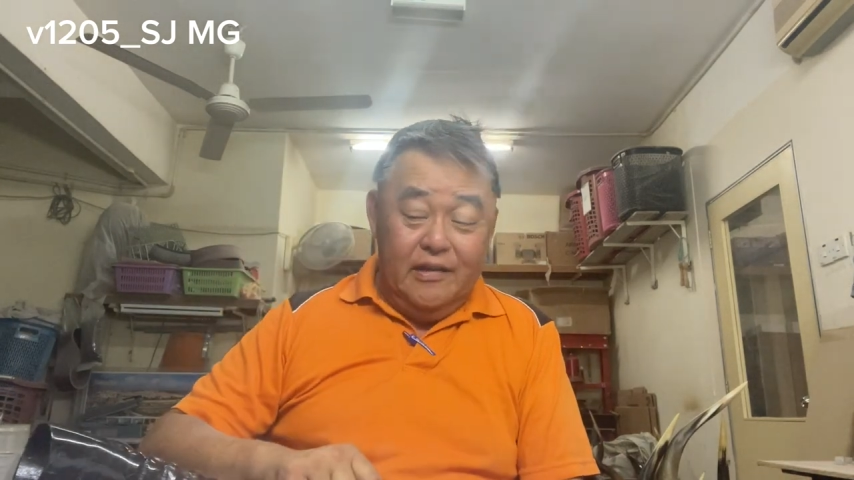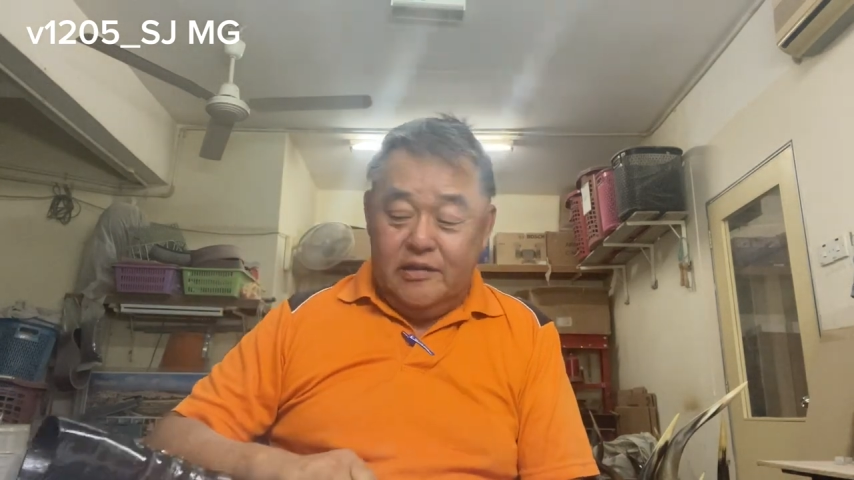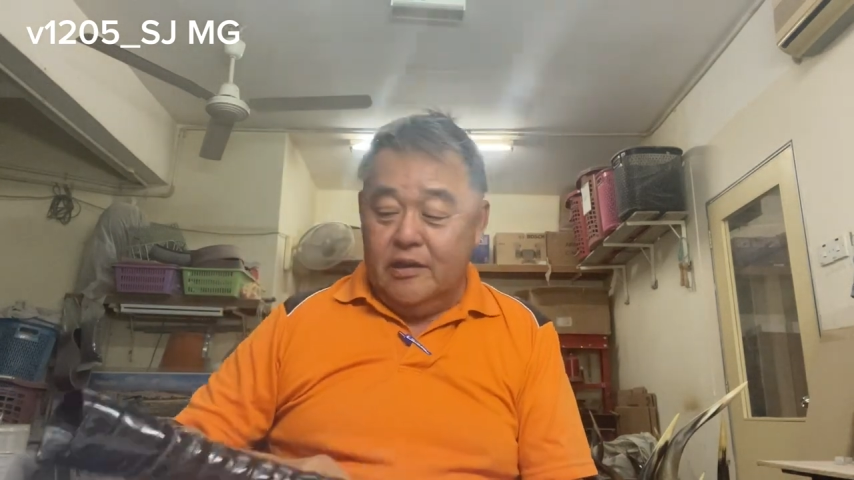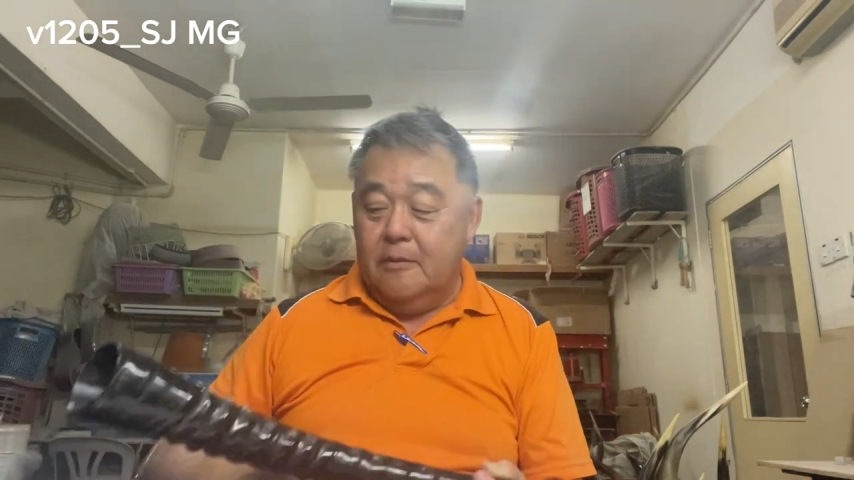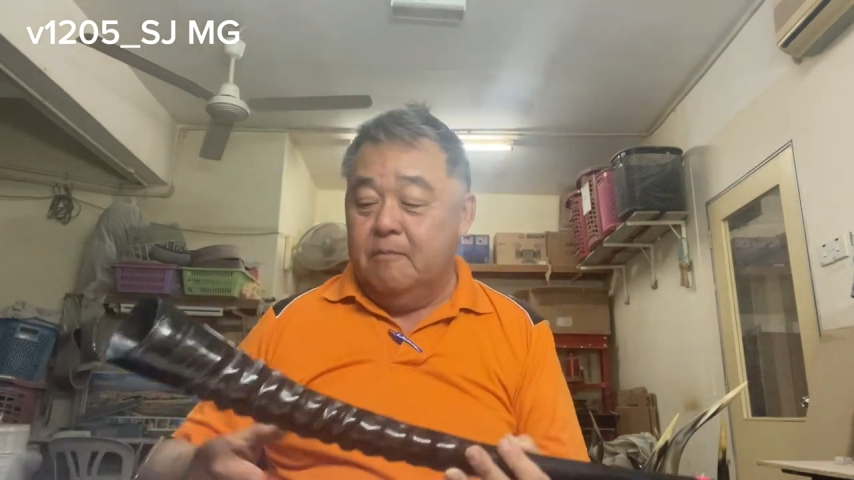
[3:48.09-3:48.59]

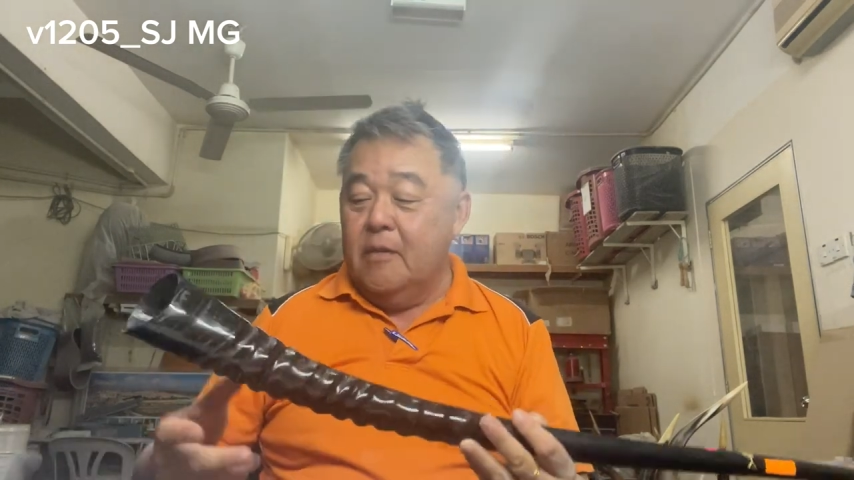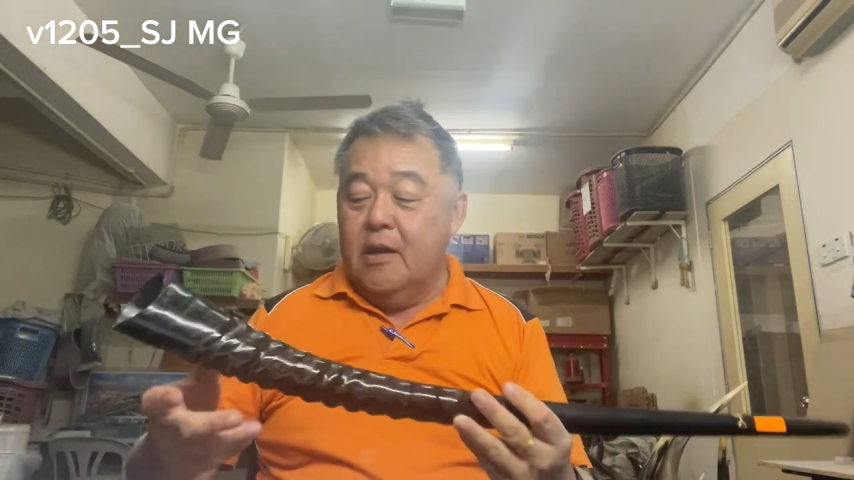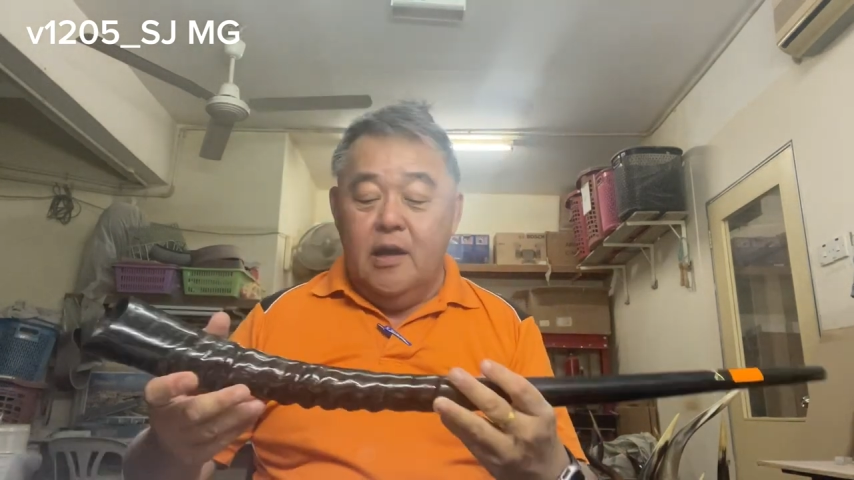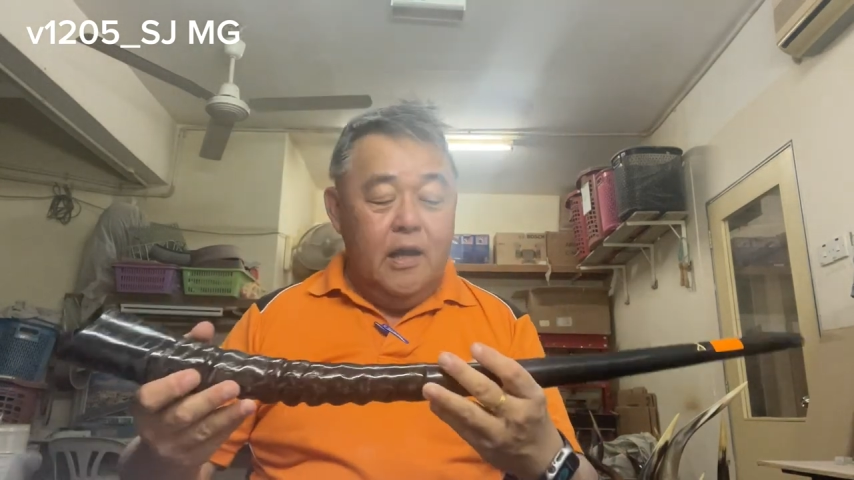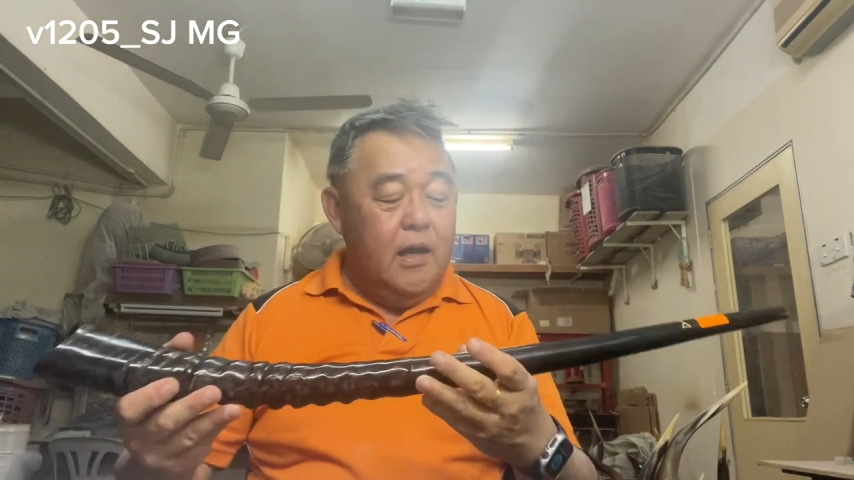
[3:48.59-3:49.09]
So
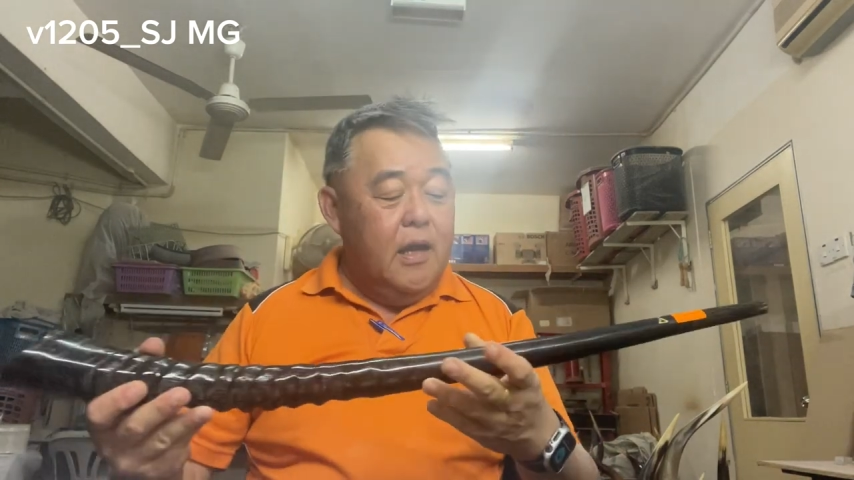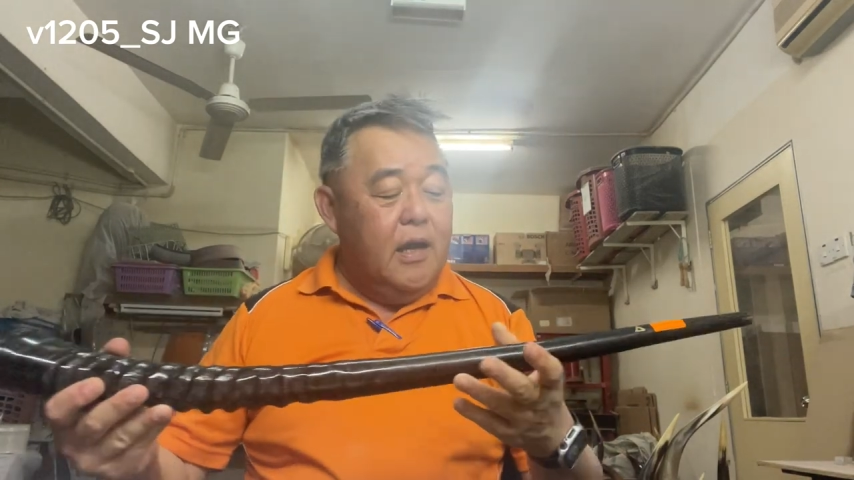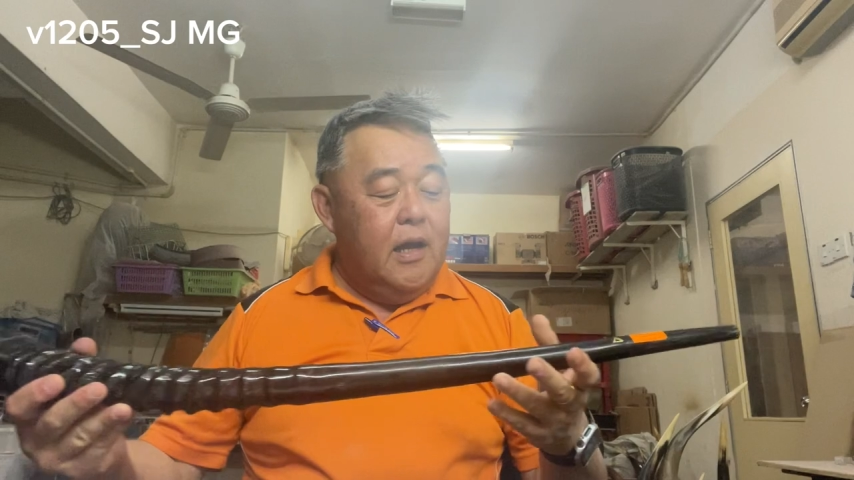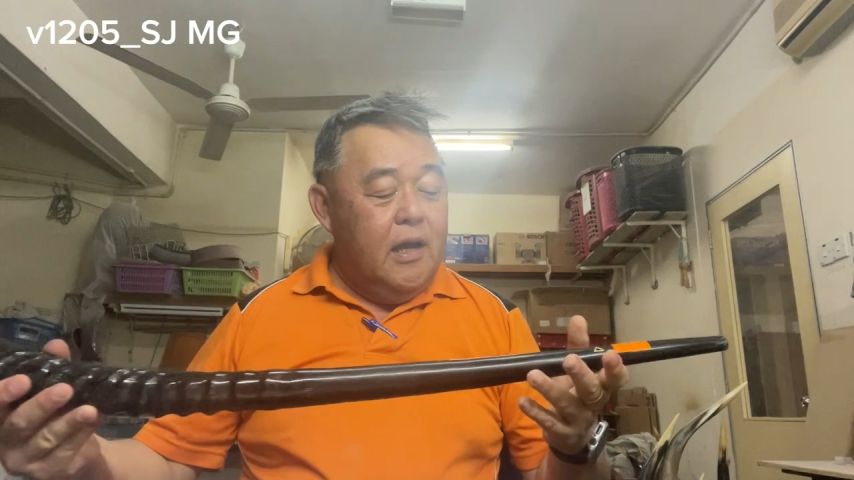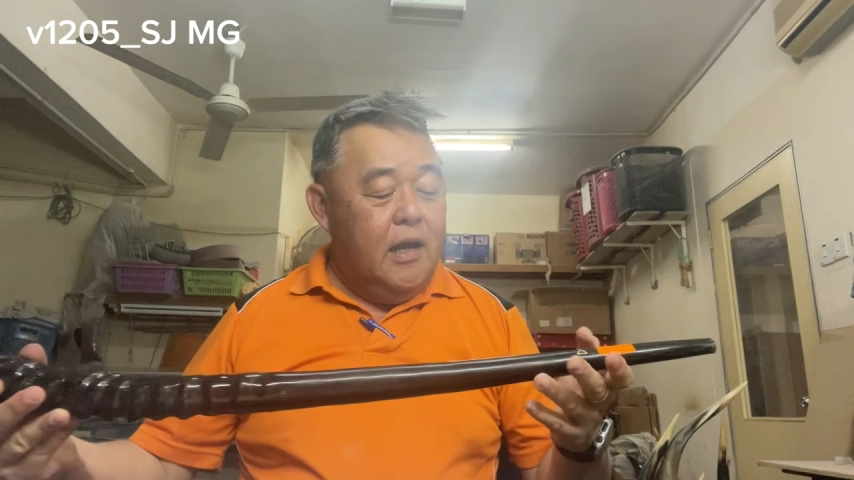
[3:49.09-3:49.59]

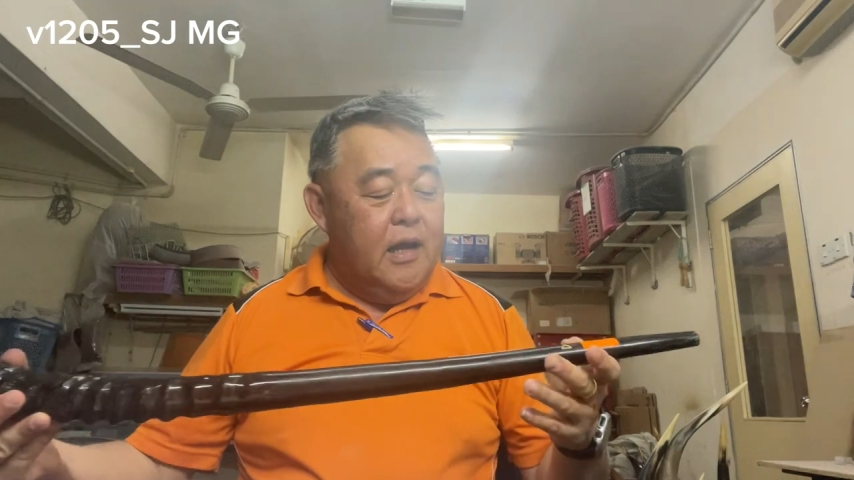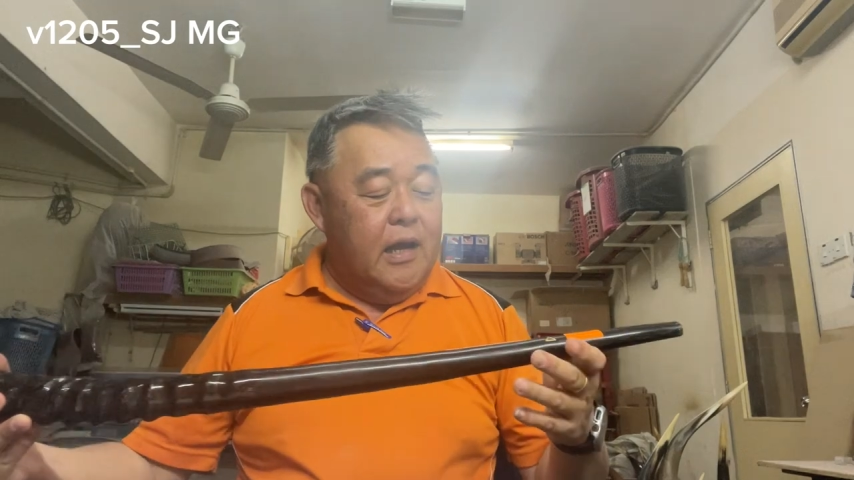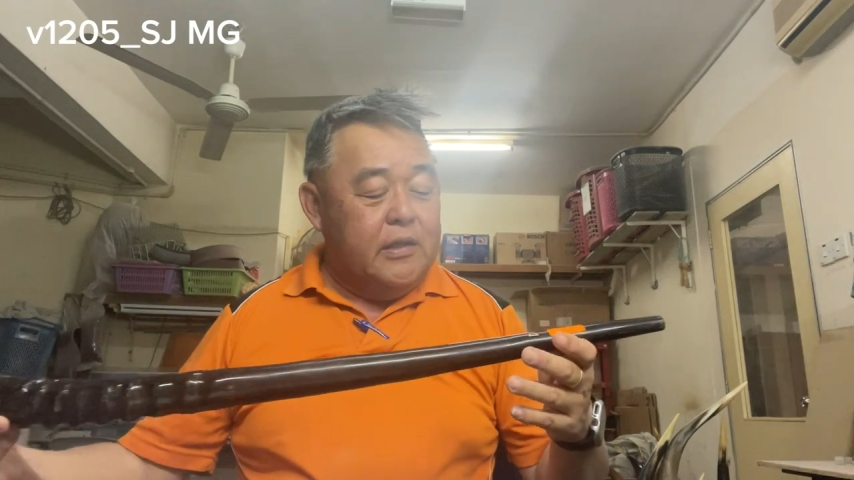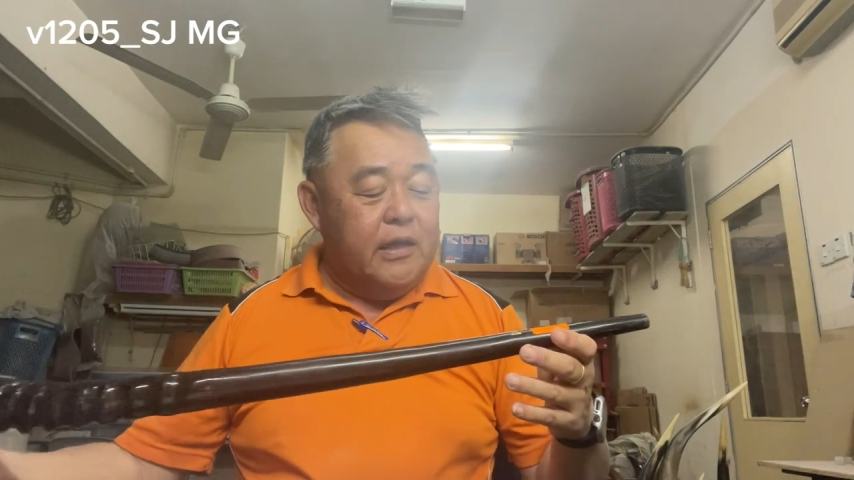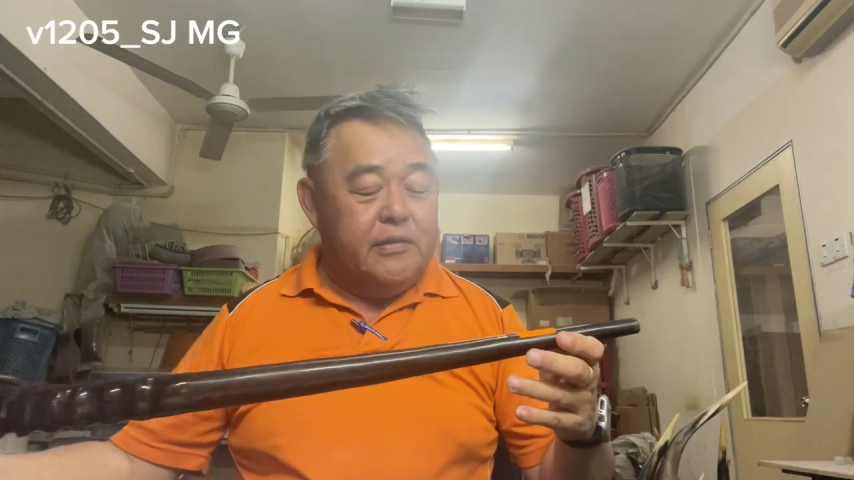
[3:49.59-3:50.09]

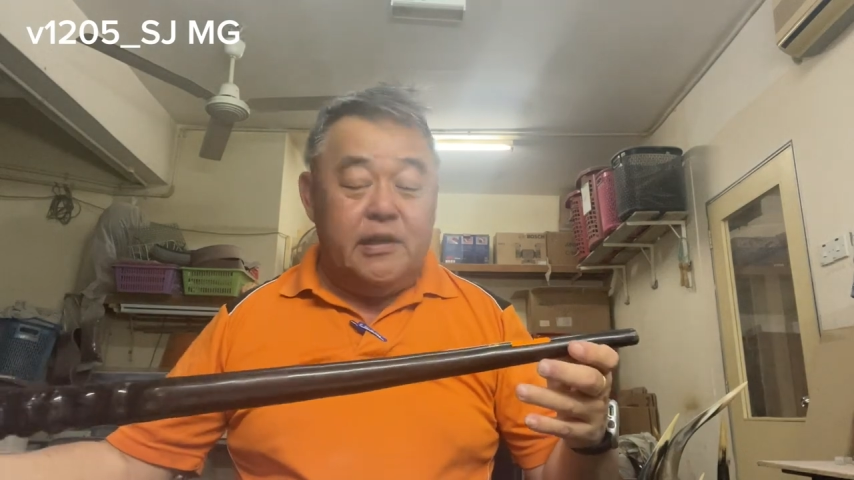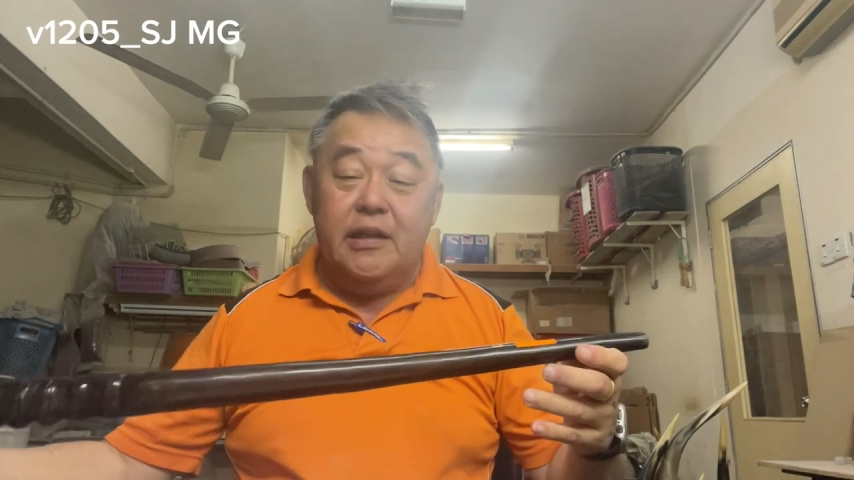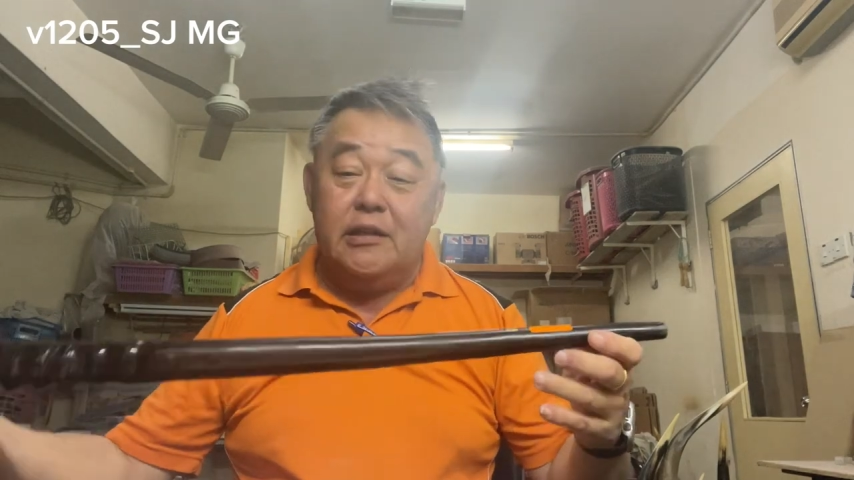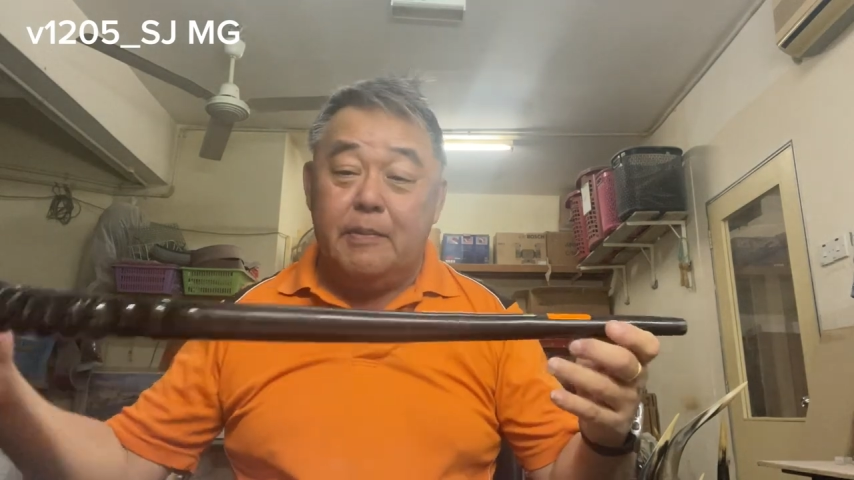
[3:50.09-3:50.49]
as you have seen this